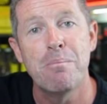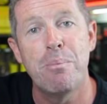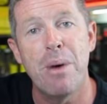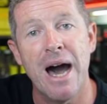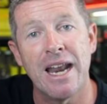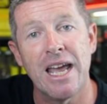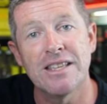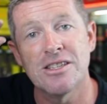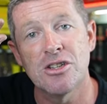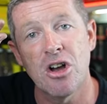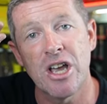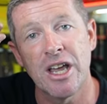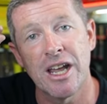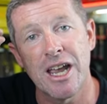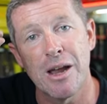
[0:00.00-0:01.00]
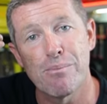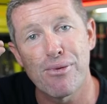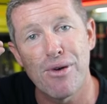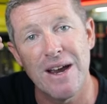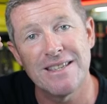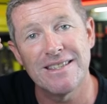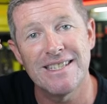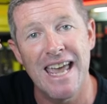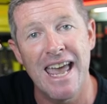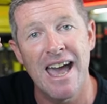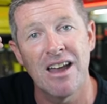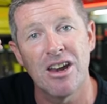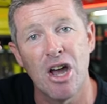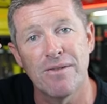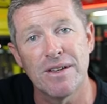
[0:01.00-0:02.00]
but it's not going to compress
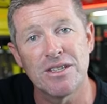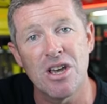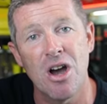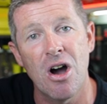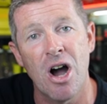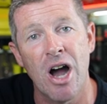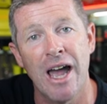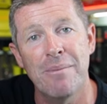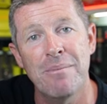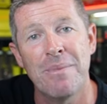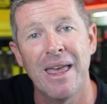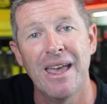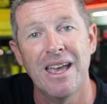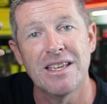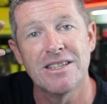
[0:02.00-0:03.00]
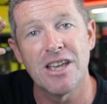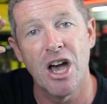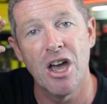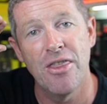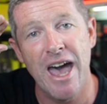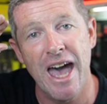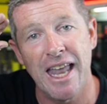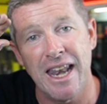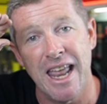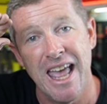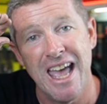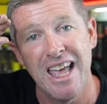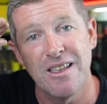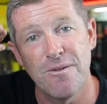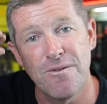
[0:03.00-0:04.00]
down over time so that
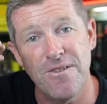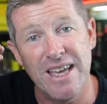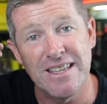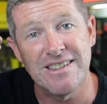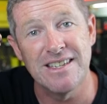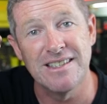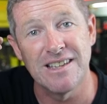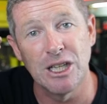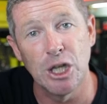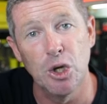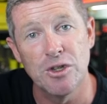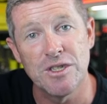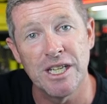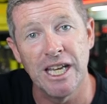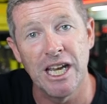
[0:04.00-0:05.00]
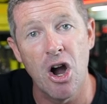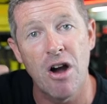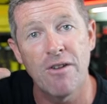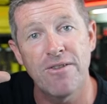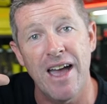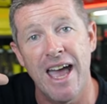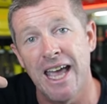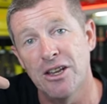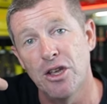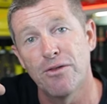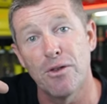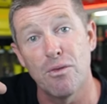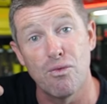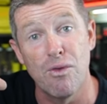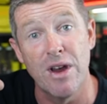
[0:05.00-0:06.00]
your fixings are loosening off and you've
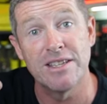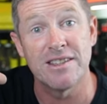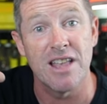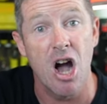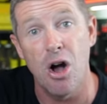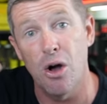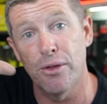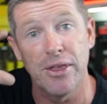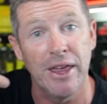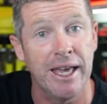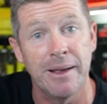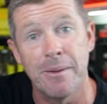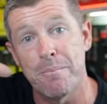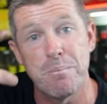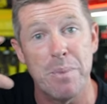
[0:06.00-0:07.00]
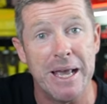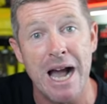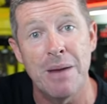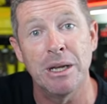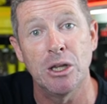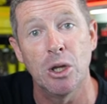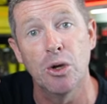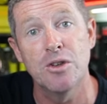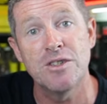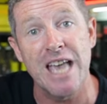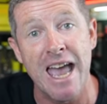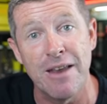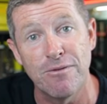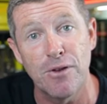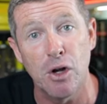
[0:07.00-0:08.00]
risked the whole thing becoming loose
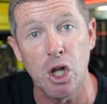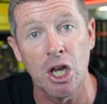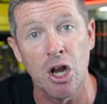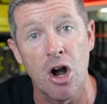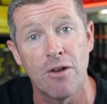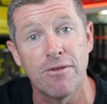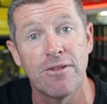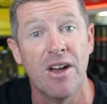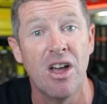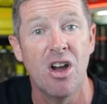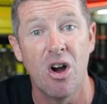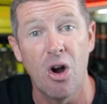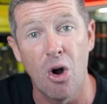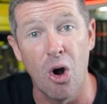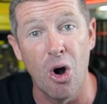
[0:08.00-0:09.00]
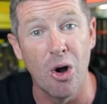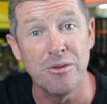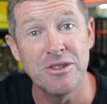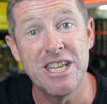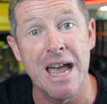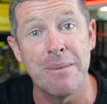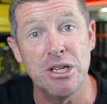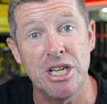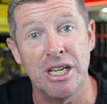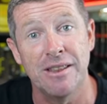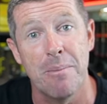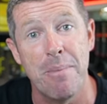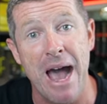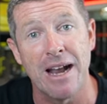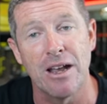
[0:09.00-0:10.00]
and falling off or damaging
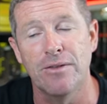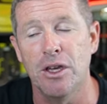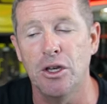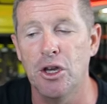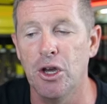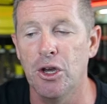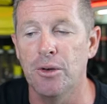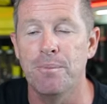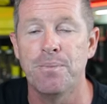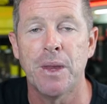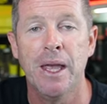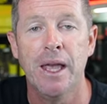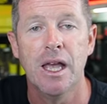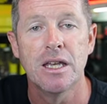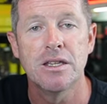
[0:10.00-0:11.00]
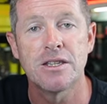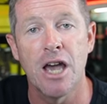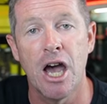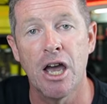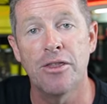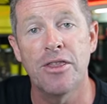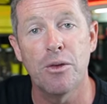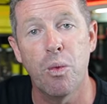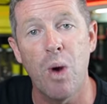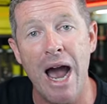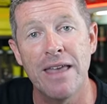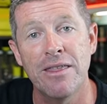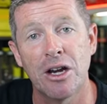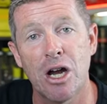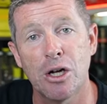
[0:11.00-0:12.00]
the back of your ute. So the
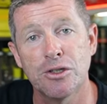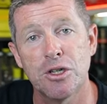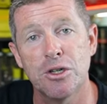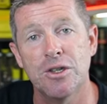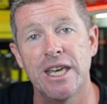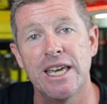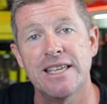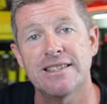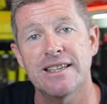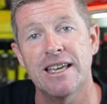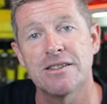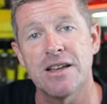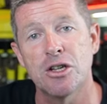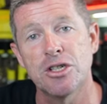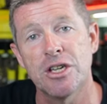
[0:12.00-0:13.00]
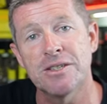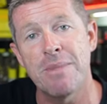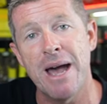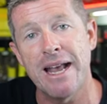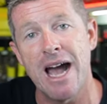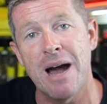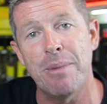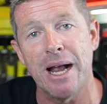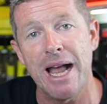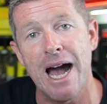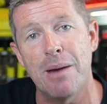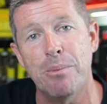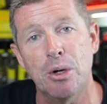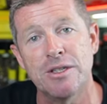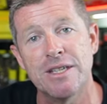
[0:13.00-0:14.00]
way that I'll do this is I'll just make up a
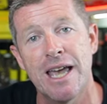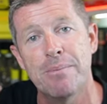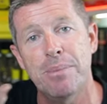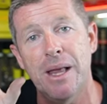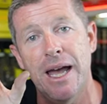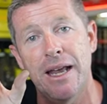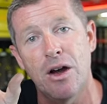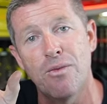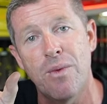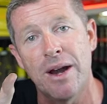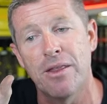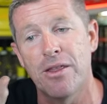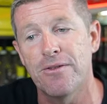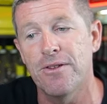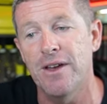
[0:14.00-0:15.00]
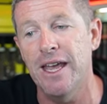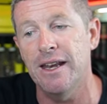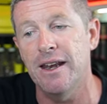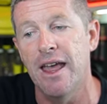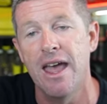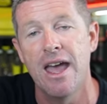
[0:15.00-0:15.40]
cardboard template of one of the feet.